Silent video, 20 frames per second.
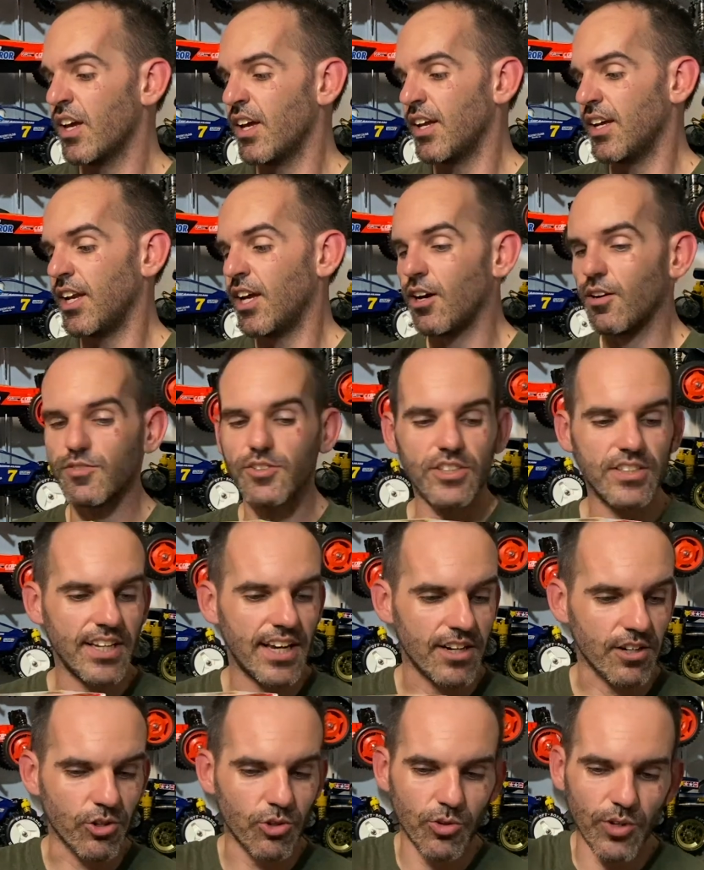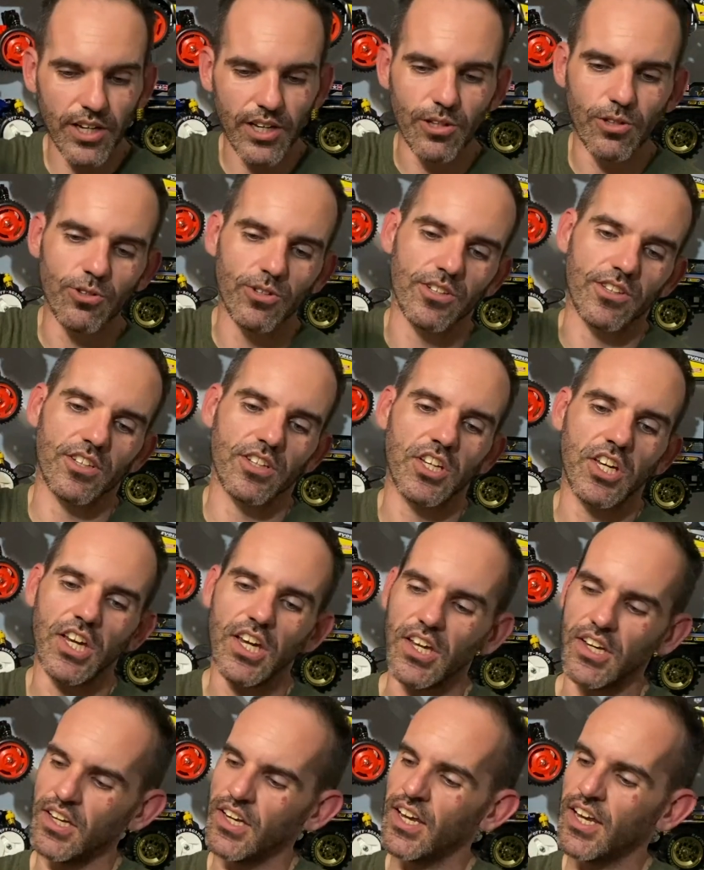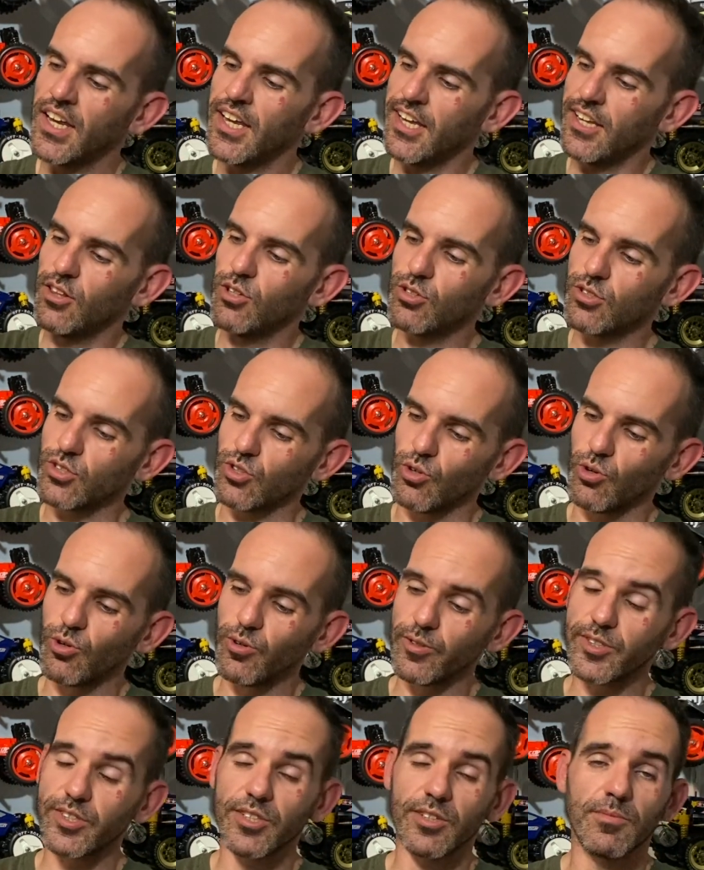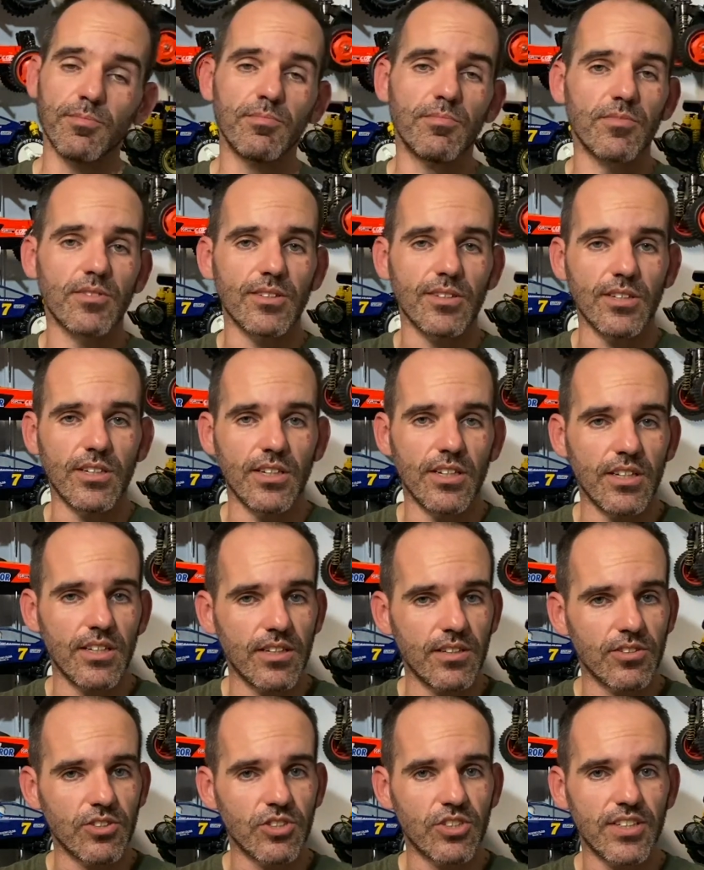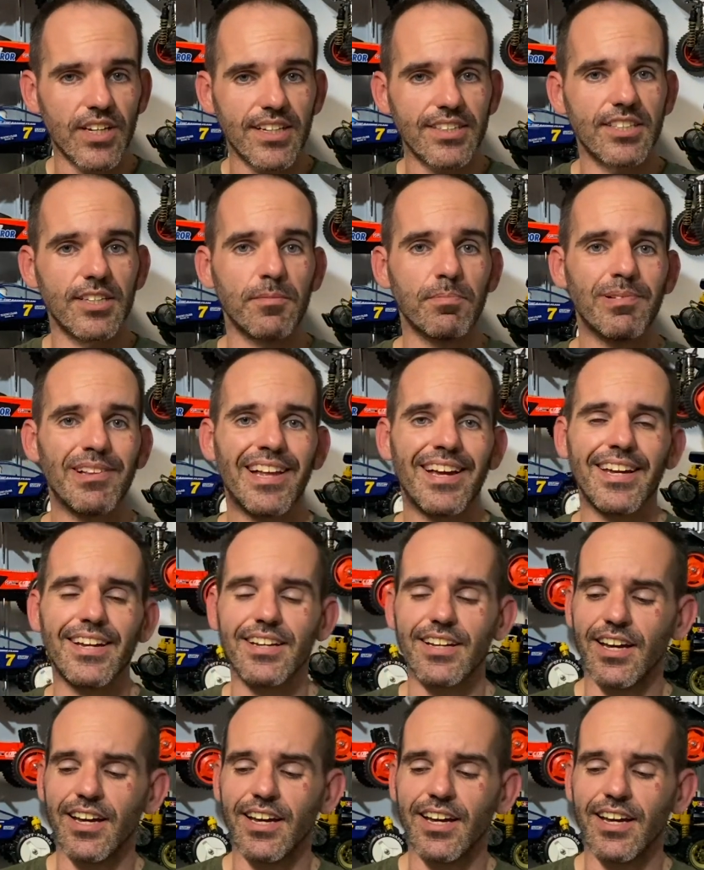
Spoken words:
Now I've just had a quick look at the kit. Looks awesome. The chassis plate,